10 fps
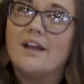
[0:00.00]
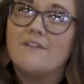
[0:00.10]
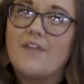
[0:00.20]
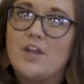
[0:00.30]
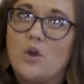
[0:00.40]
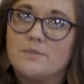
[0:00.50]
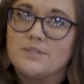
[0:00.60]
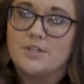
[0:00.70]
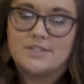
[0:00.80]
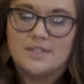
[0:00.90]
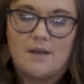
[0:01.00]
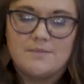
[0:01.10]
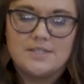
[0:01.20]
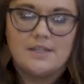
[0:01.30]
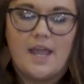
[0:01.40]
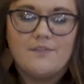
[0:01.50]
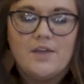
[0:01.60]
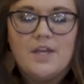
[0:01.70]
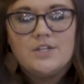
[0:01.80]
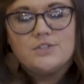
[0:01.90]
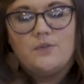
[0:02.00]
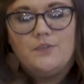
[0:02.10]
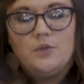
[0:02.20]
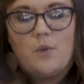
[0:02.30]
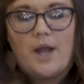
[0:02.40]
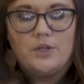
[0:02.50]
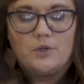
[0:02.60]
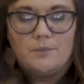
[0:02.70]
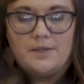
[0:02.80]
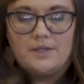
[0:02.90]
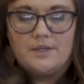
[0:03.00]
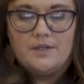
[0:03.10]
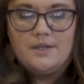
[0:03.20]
of that gnome starts to come to life. So if you want your beard